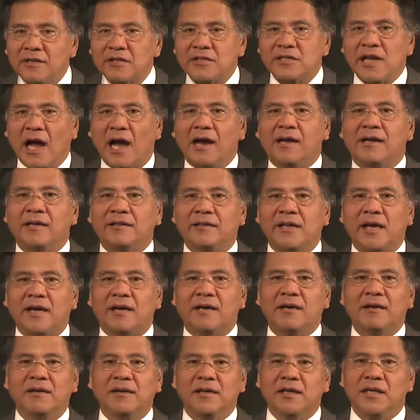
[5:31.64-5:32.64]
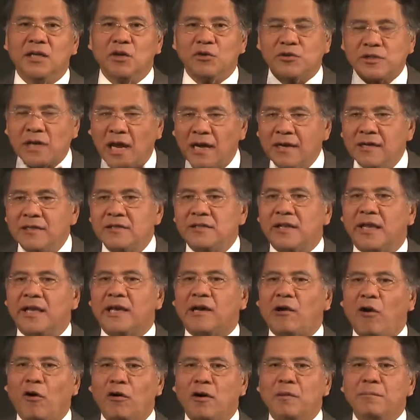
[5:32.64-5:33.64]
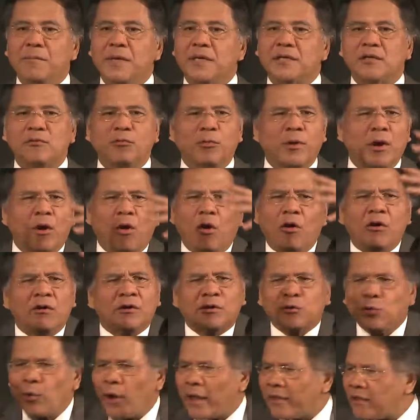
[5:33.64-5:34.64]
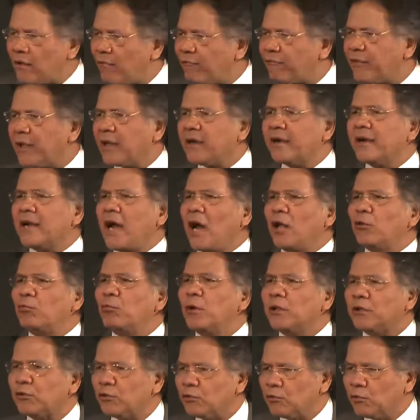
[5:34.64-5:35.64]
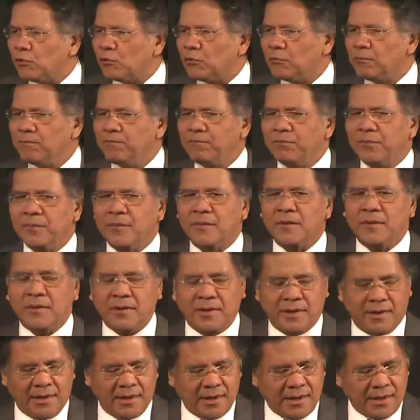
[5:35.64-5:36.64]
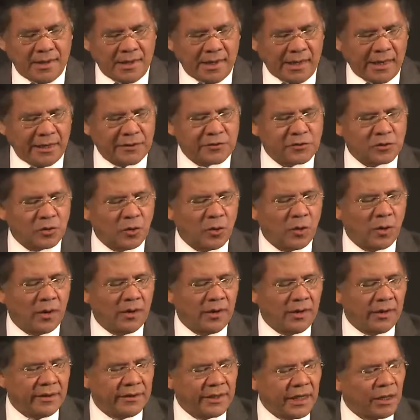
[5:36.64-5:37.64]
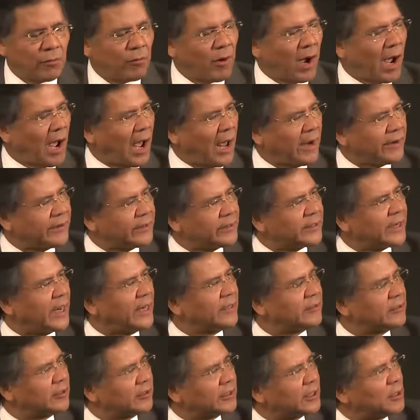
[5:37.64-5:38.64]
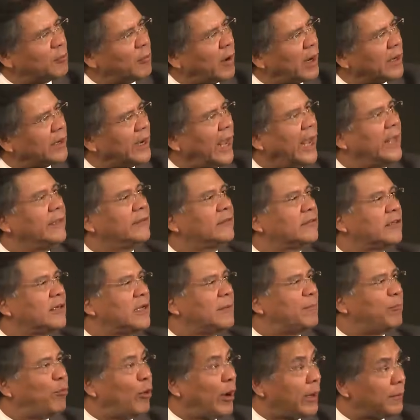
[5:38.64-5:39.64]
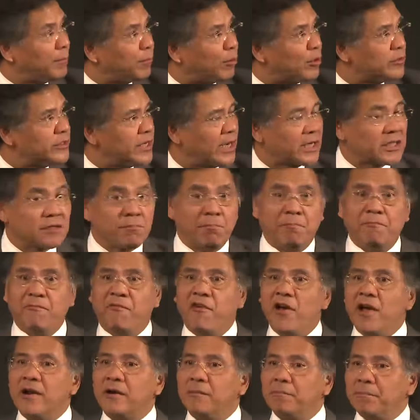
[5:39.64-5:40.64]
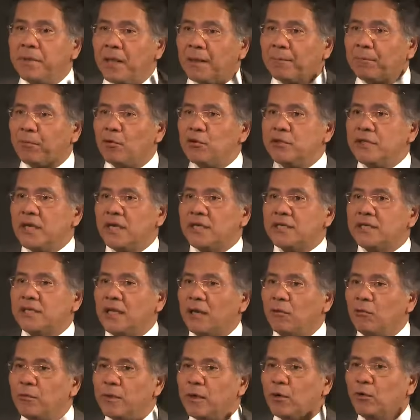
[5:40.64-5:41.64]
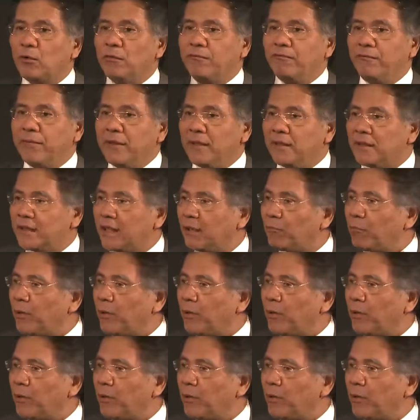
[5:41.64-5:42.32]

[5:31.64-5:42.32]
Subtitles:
the architect, you challenge the economist. We're all together figuring out what to do. And so there were 131 entry point projects, very big projects that we could feel that